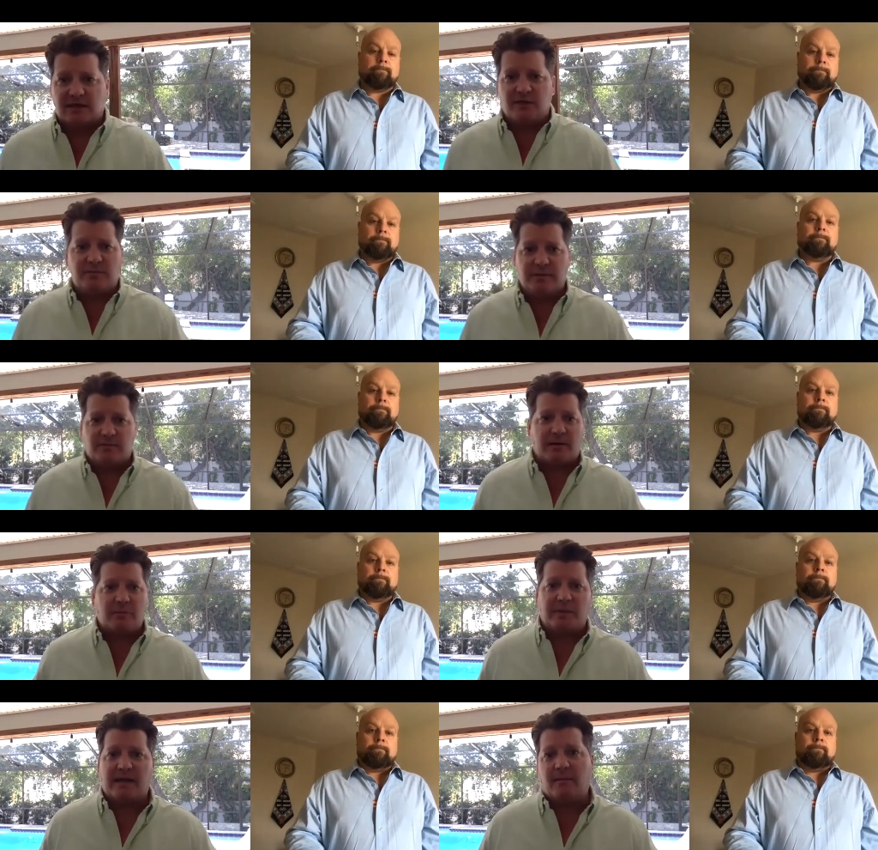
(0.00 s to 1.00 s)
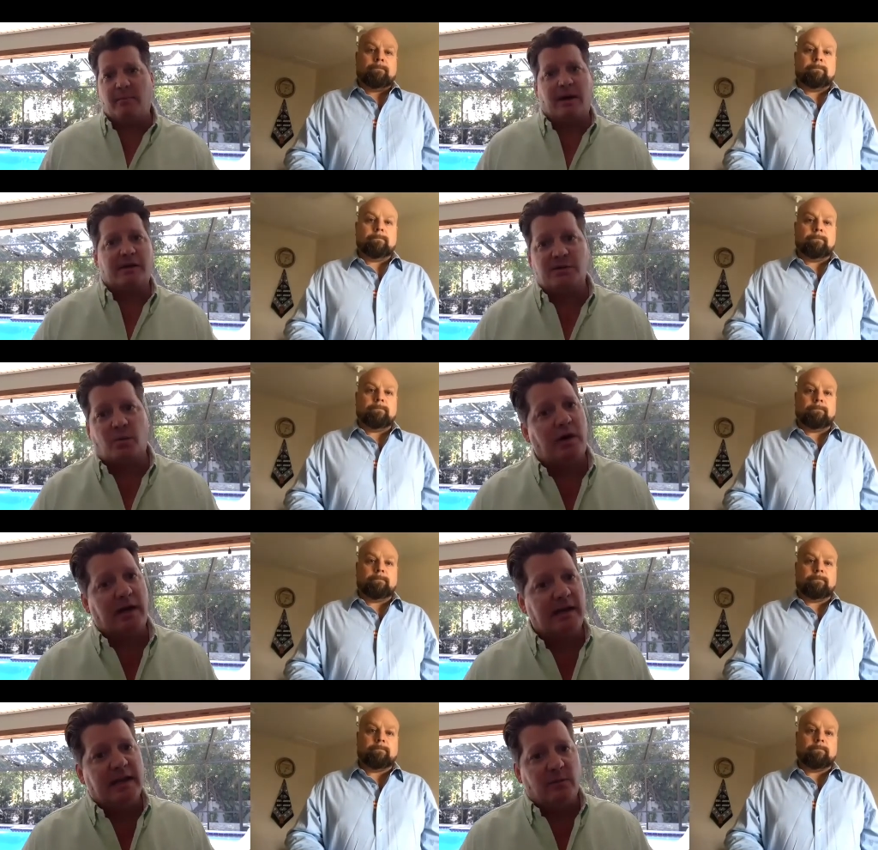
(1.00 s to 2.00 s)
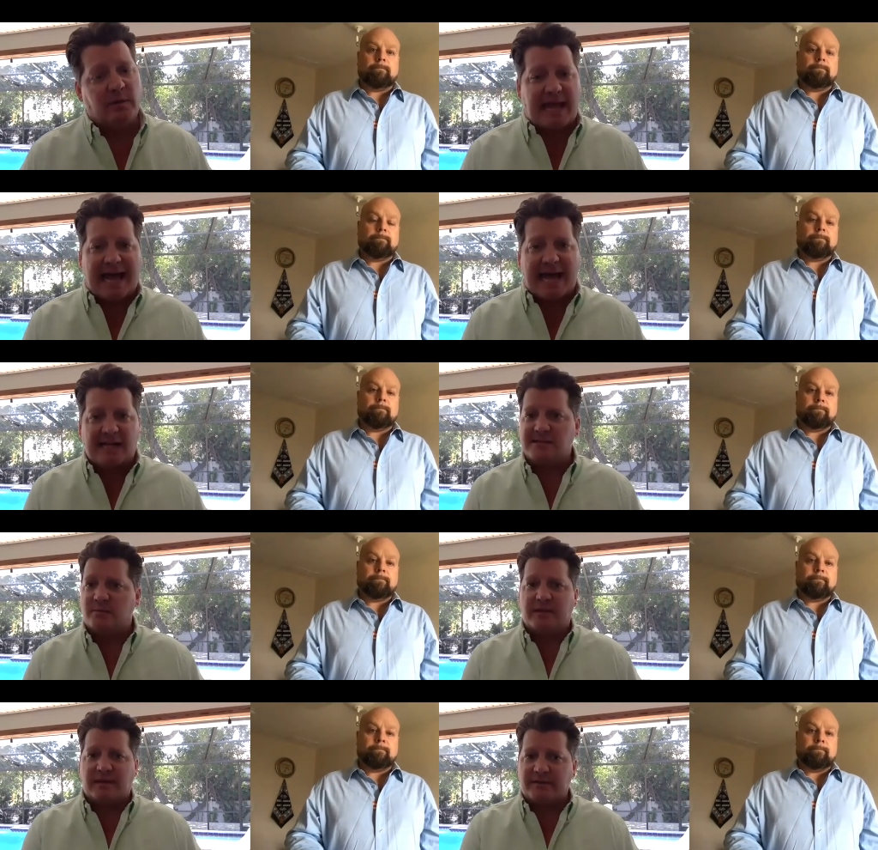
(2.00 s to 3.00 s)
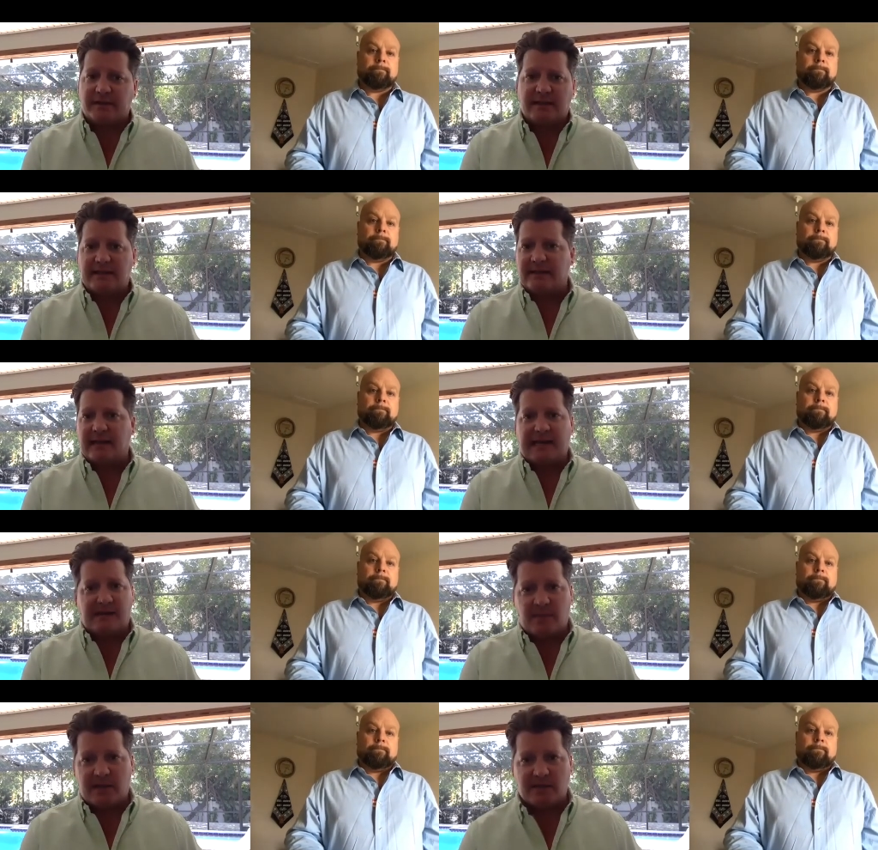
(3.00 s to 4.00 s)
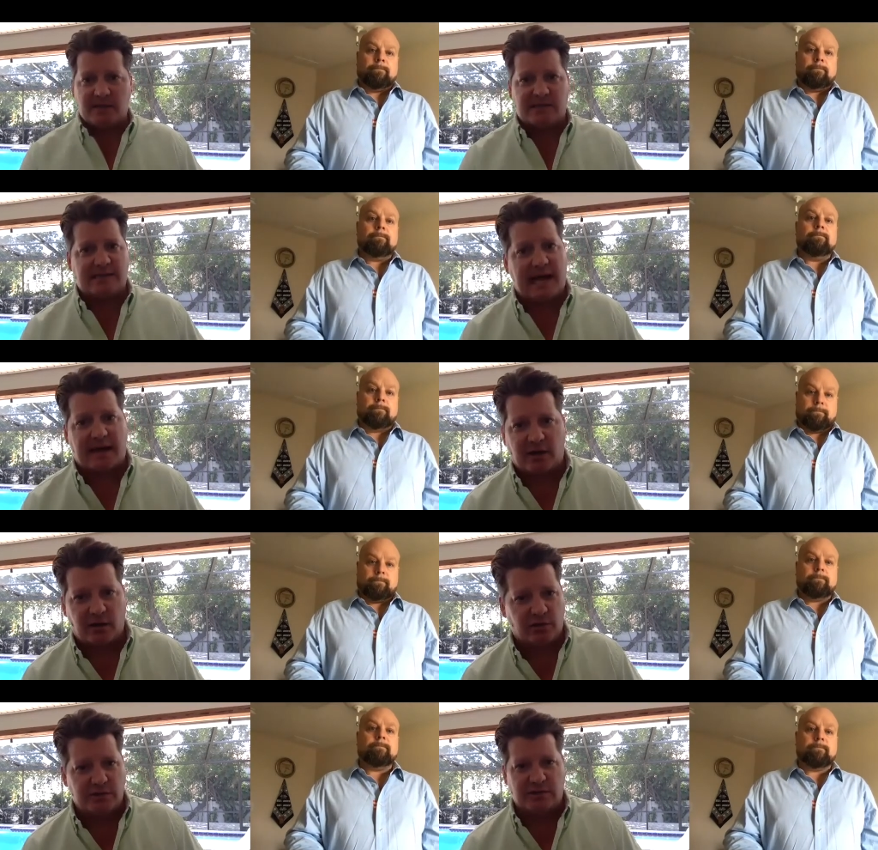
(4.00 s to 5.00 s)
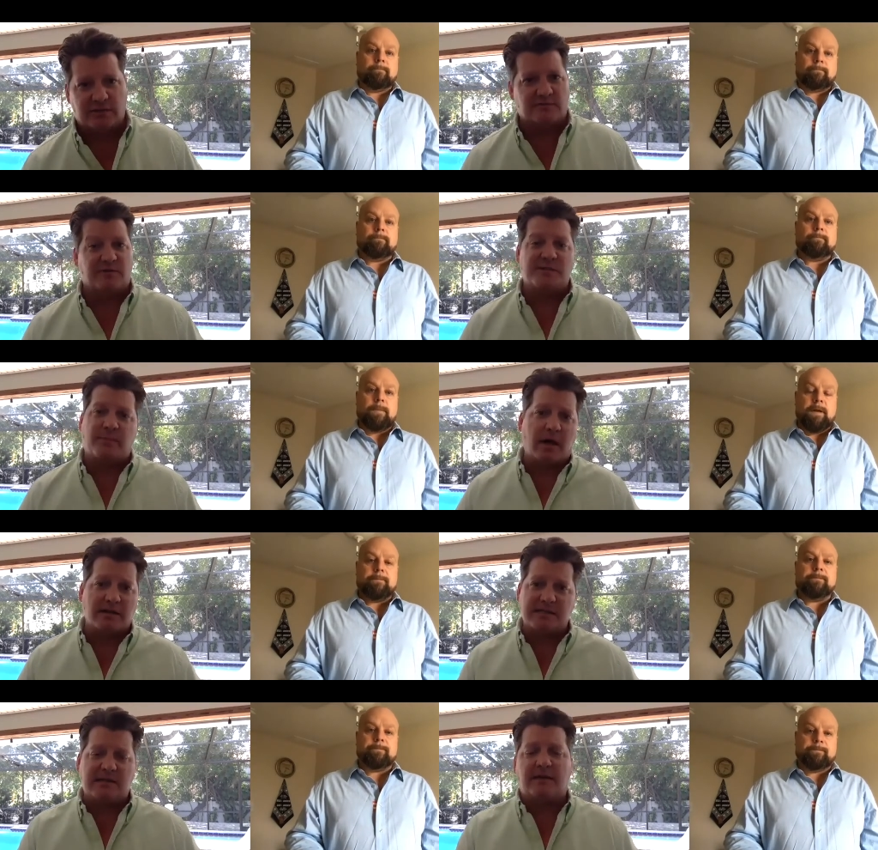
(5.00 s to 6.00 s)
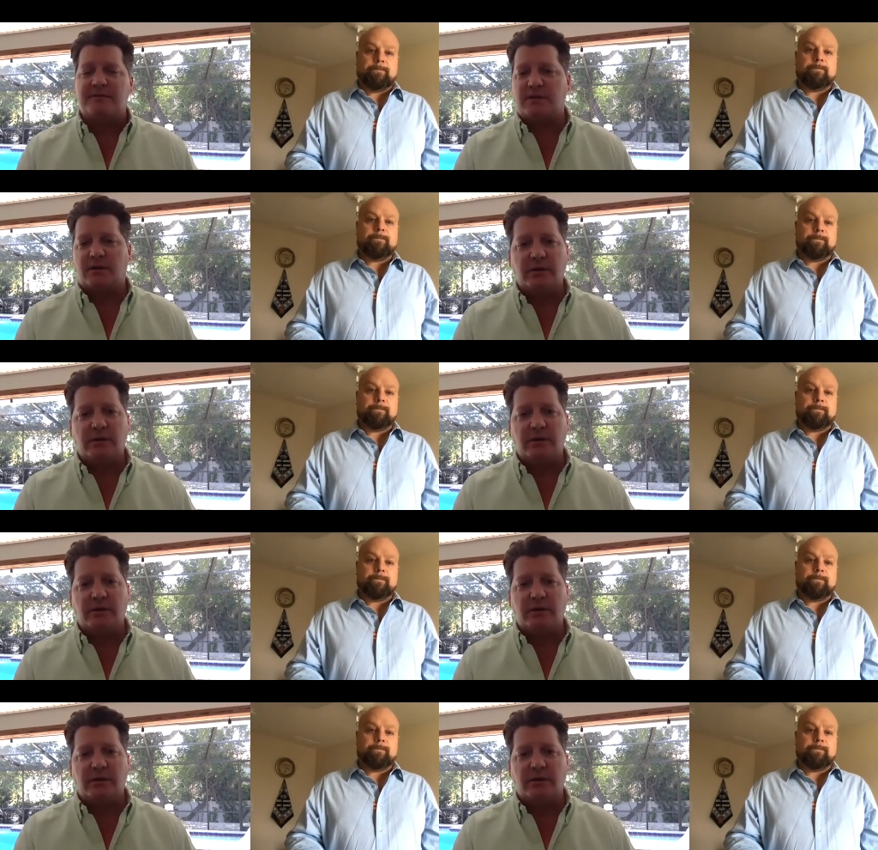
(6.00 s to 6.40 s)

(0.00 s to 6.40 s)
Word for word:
Speaker 1: You'd be probably at a buck twenty with ads and with everything, and landing pages and data codes and response stuff. So,